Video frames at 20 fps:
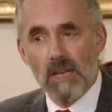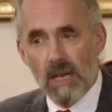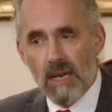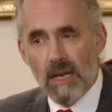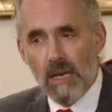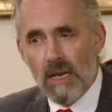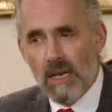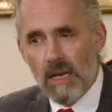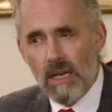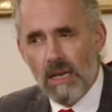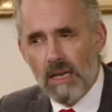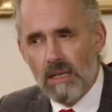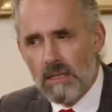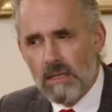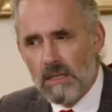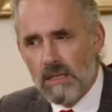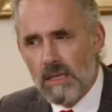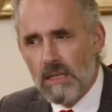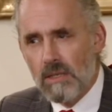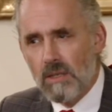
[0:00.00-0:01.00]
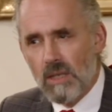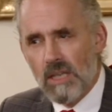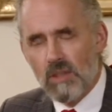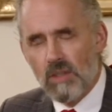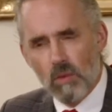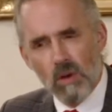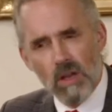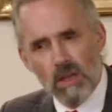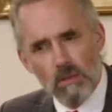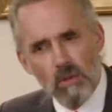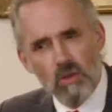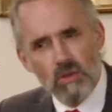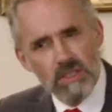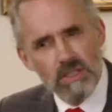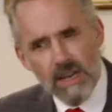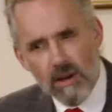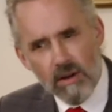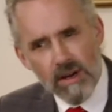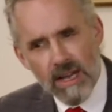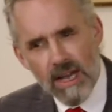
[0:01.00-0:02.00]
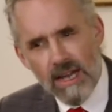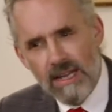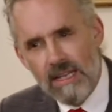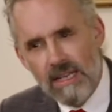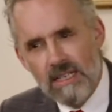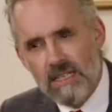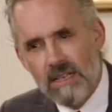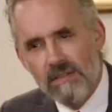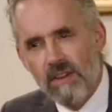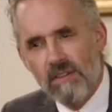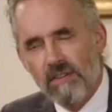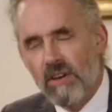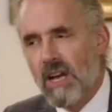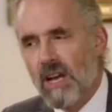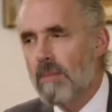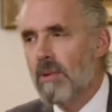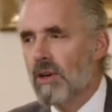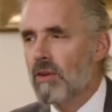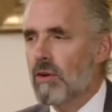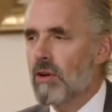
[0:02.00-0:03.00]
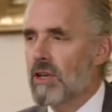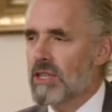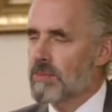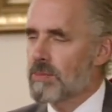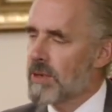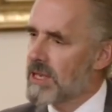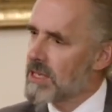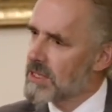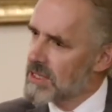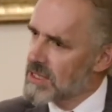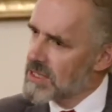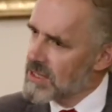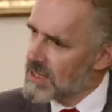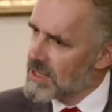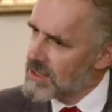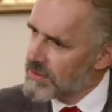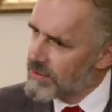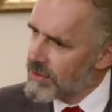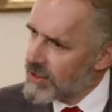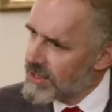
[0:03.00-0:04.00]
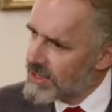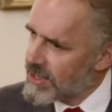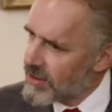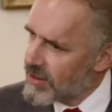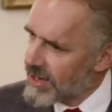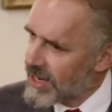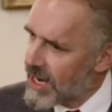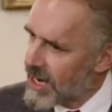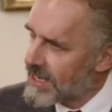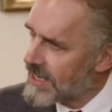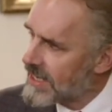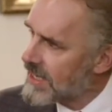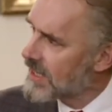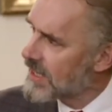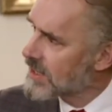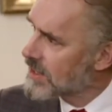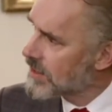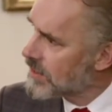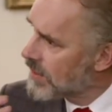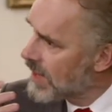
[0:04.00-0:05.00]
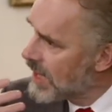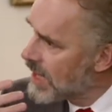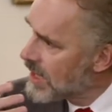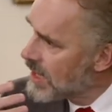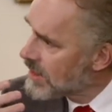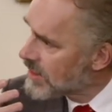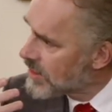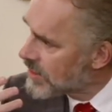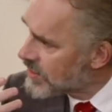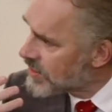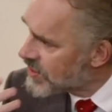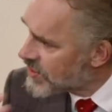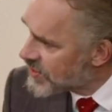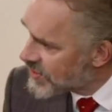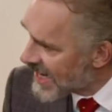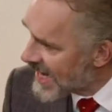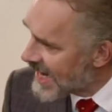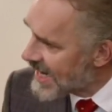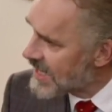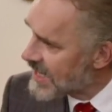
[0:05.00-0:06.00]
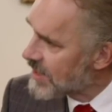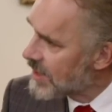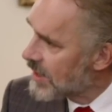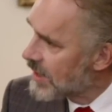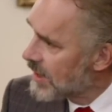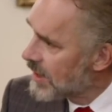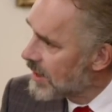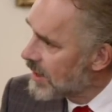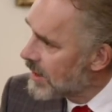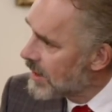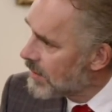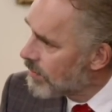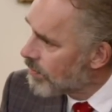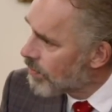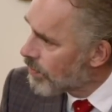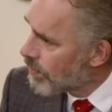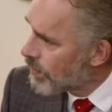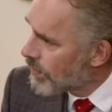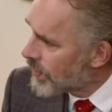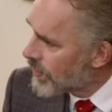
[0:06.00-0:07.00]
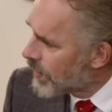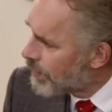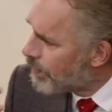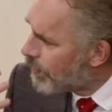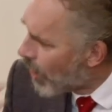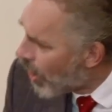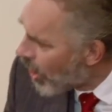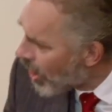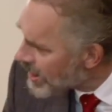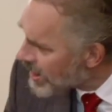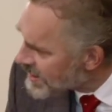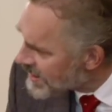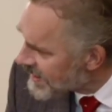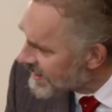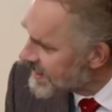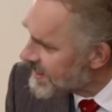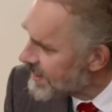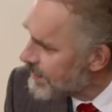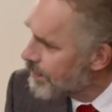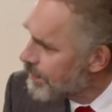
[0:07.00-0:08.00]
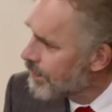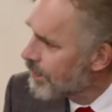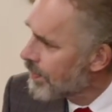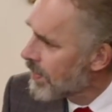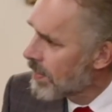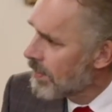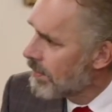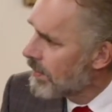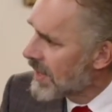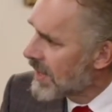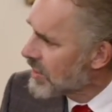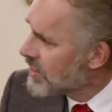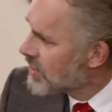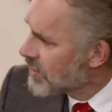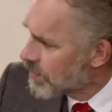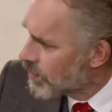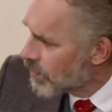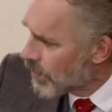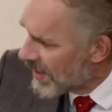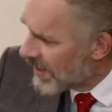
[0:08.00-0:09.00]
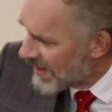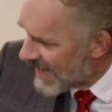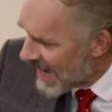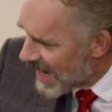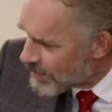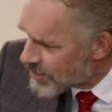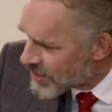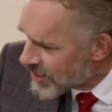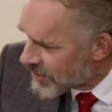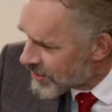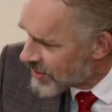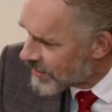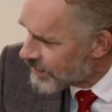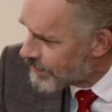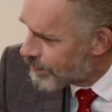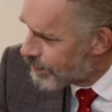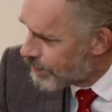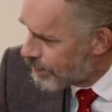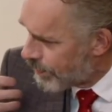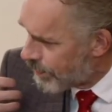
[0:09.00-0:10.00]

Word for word: It, it, it's, it's, it's one of the most daring ideas I've ever come across, because it's, it's a very daring idea to, to state, to posit, because in the absence of